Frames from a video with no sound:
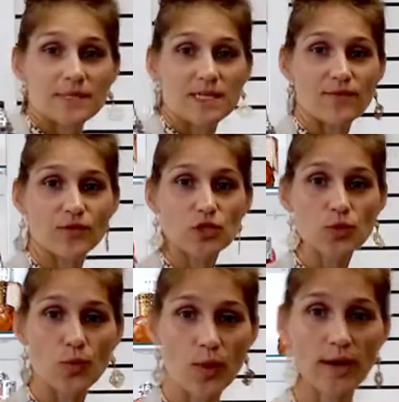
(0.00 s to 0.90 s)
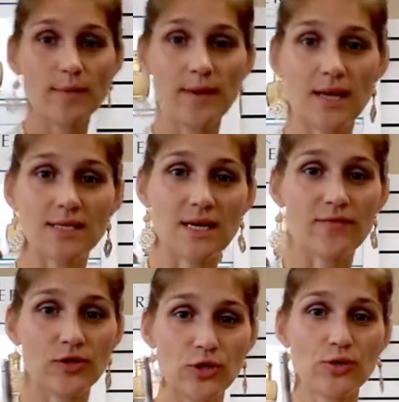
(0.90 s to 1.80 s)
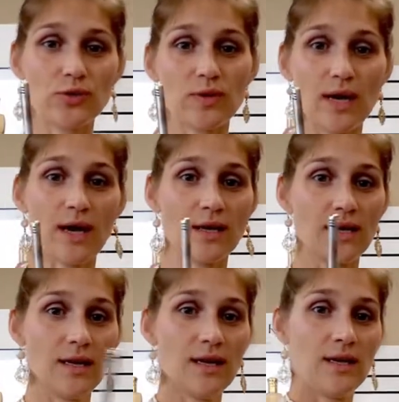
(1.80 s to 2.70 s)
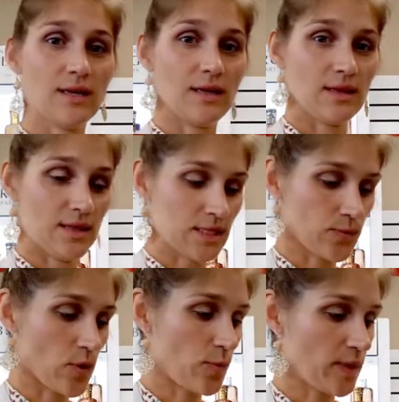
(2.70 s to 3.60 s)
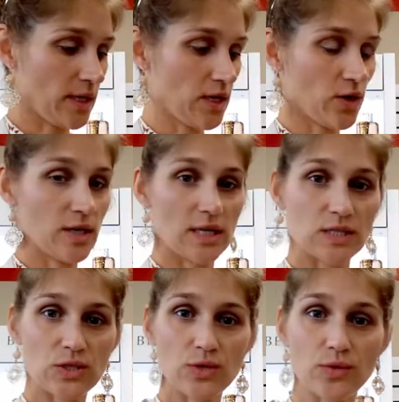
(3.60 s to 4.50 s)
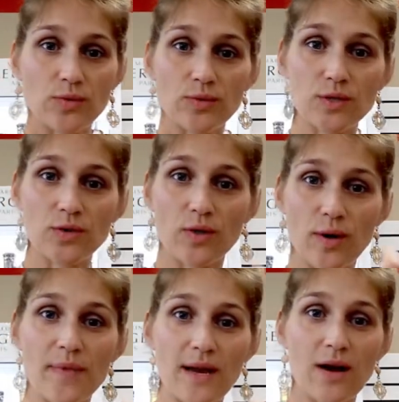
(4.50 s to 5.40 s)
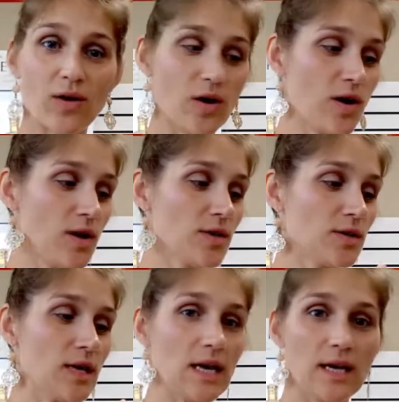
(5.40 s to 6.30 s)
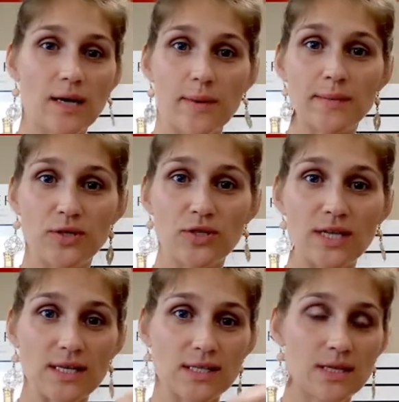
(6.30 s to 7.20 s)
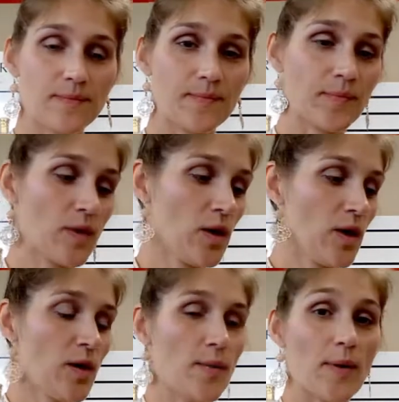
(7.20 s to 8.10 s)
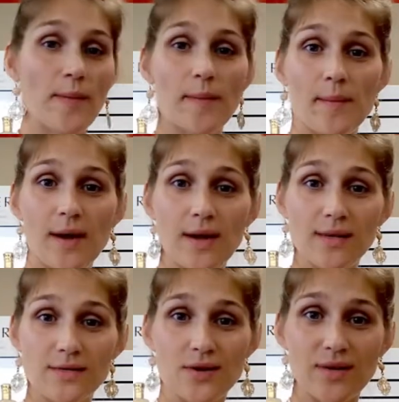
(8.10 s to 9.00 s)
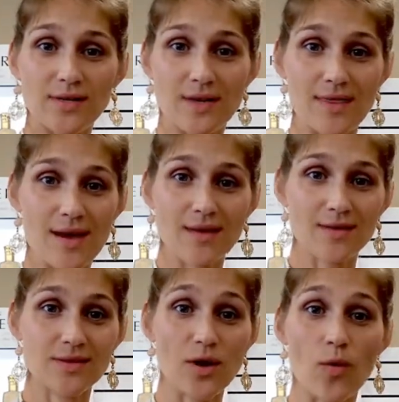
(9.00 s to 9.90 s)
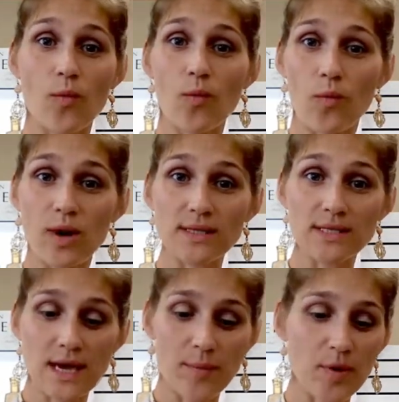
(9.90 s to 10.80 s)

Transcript: sit for 20 minutes after you do that. This rope in here needs to soak up that alcohol and come up to your disc. But mine has already done that. So once that